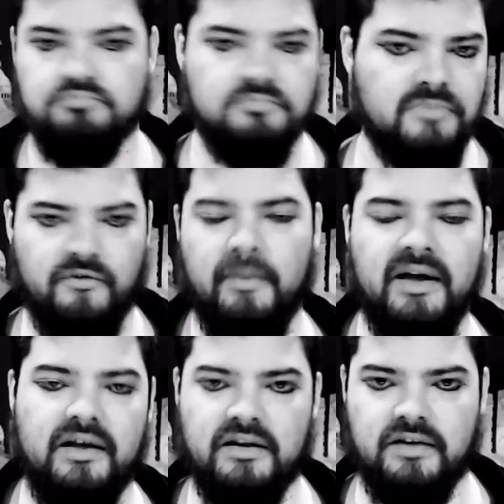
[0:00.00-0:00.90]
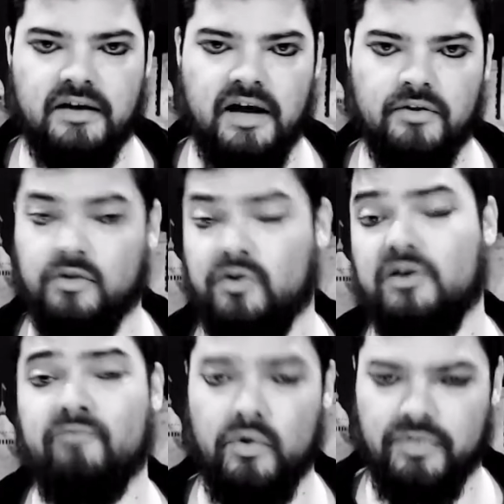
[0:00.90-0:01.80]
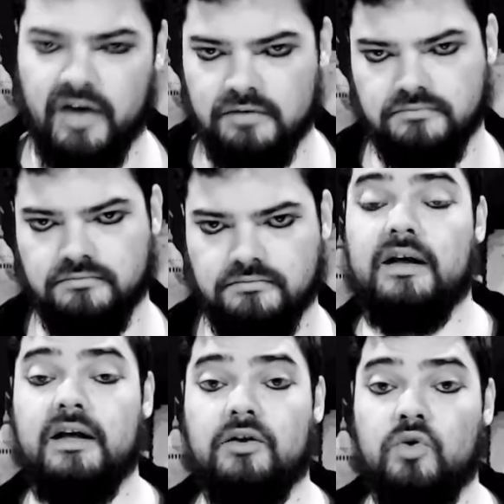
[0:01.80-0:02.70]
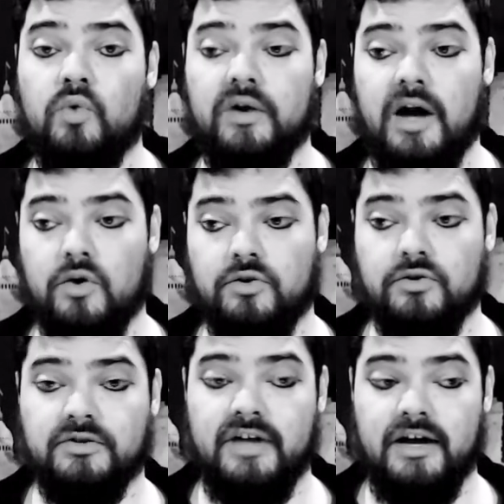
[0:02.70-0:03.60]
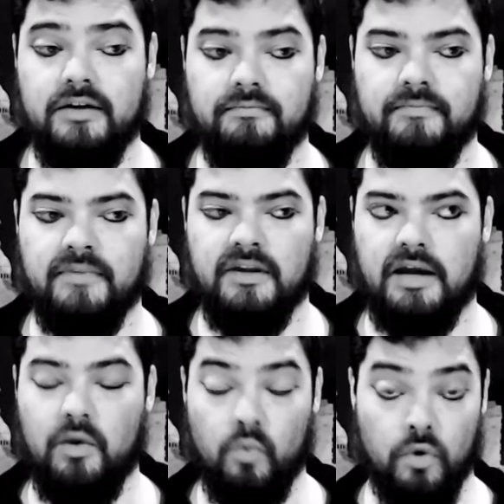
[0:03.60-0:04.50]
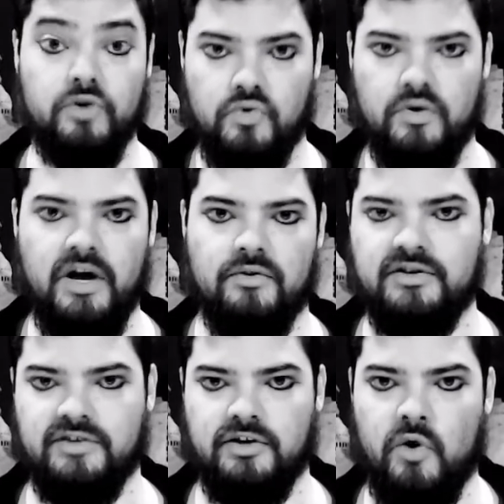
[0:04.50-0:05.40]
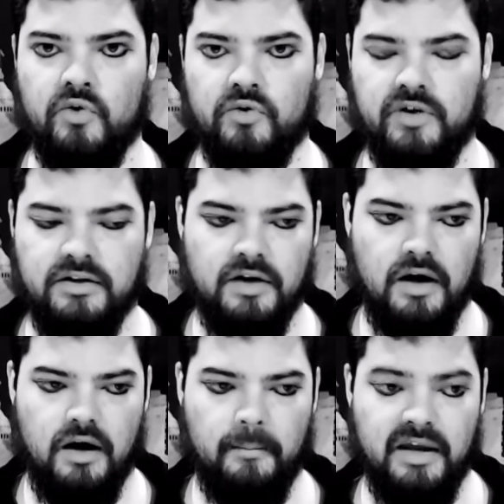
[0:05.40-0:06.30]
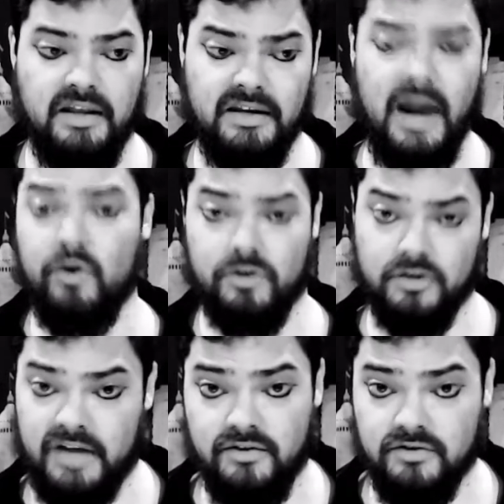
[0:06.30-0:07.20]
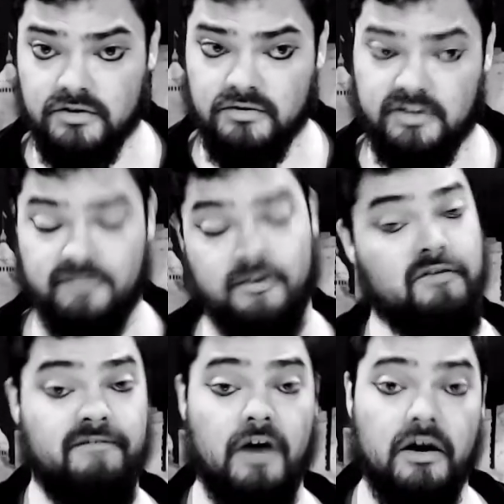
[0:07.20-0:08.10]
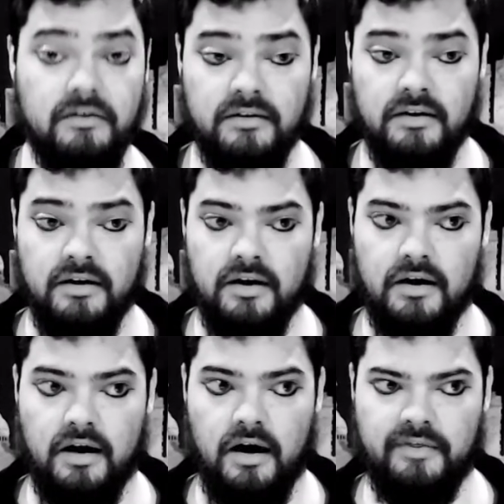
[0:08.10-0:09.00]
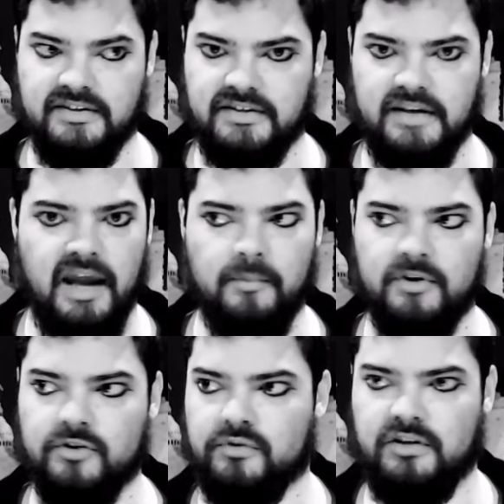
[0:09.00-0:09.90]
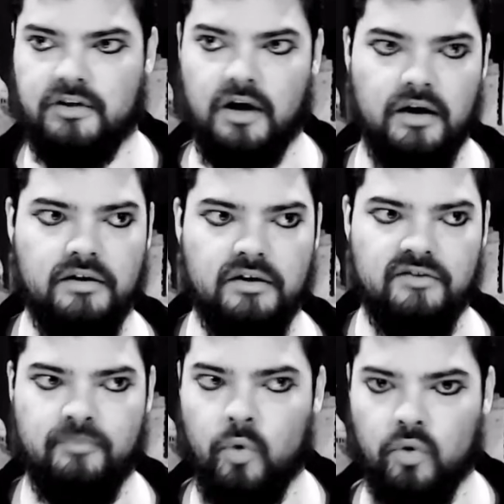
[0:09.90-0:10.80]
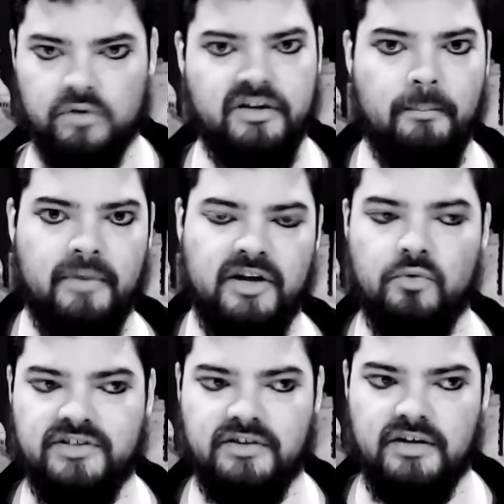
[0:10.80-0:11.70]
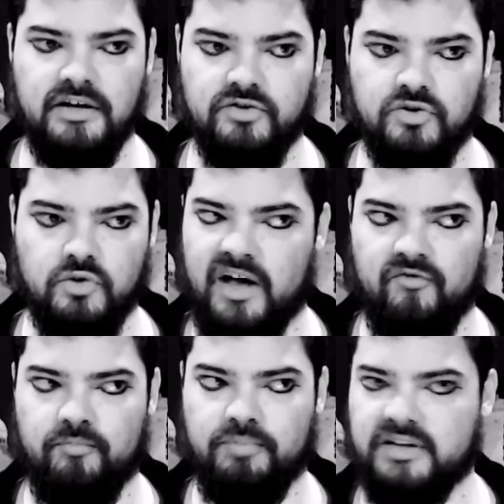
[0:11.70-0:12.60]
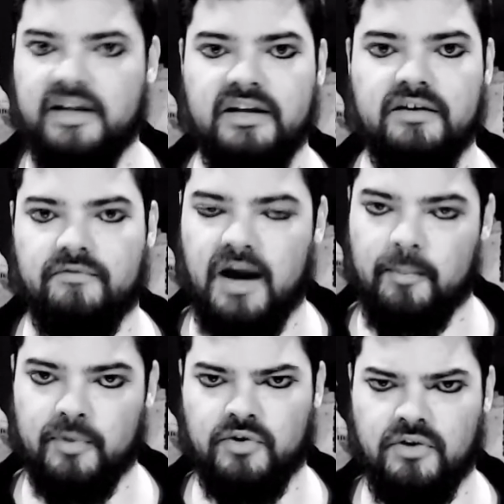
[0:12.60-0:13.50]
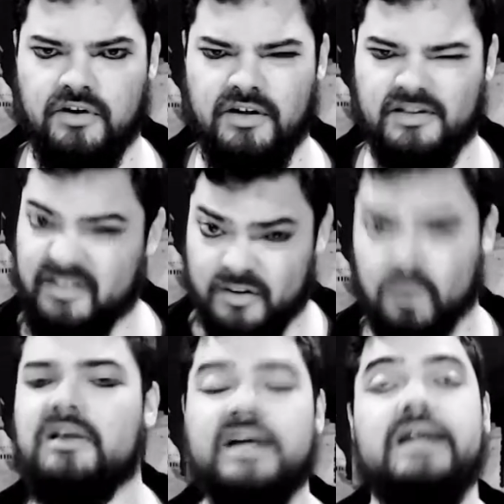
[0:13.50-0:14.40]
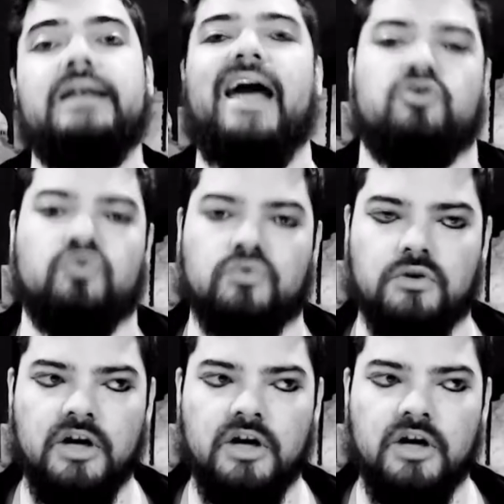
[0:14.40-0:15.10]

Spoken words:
if you're making it together, you can avoid that. And you want characters that can work together as a coterie. In-character tension is very fun. This game deals with a ton of morally ambiguous things. You'll have plenty of opportunities. There'll be a lot of natural